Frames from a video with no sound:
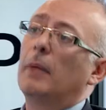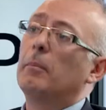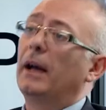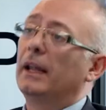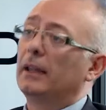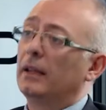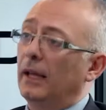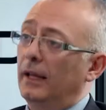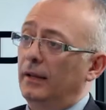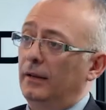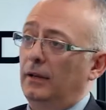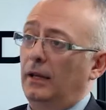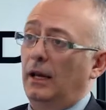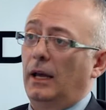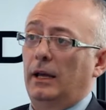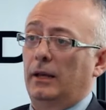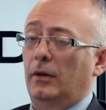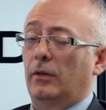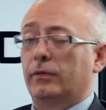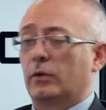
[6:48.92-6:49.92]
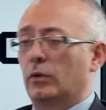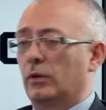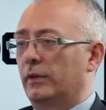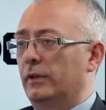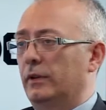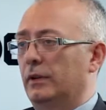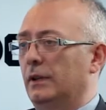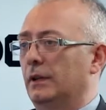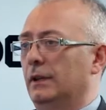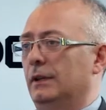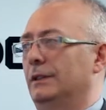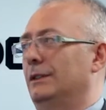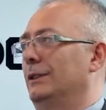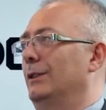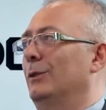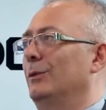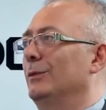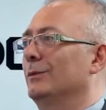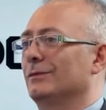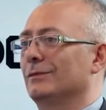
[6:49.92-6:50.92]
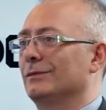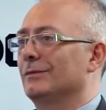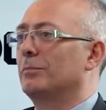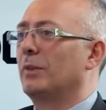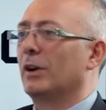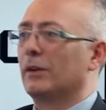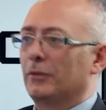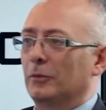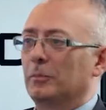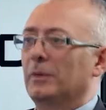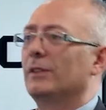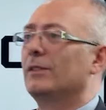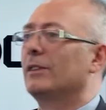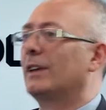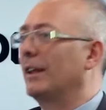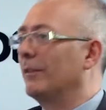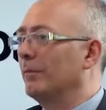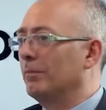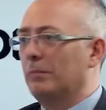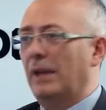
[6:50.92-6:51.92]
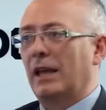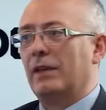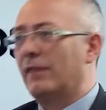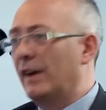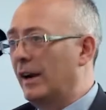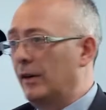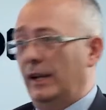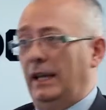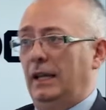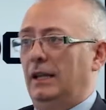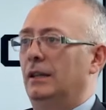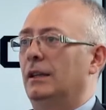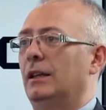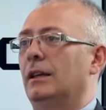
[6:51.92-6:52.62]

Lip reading: And by that, I, of course, you know, performance may vary,